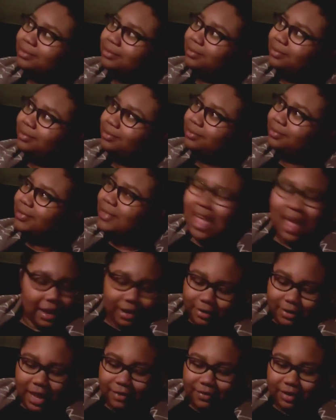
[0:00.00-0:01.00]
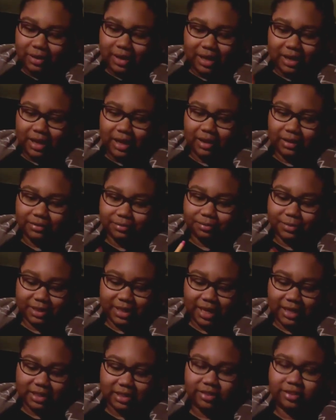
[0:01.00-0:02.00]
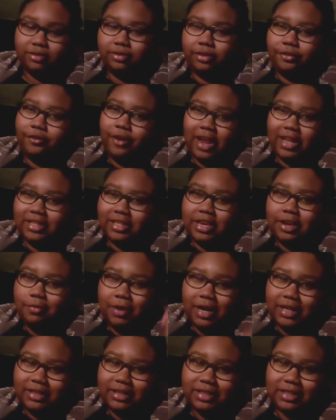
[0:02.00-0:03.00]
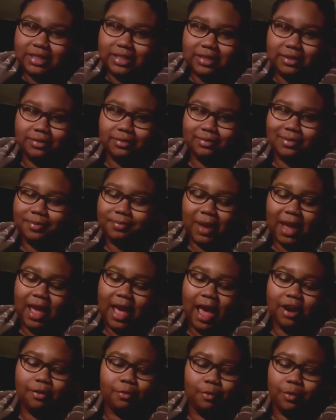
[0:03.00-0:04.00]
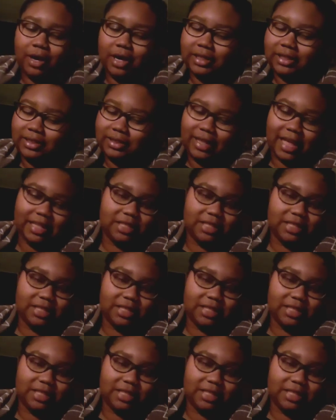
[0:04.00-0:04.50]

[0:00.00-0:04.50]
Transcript: I don't have one. Yeah, I don't have any besides the ranty ones,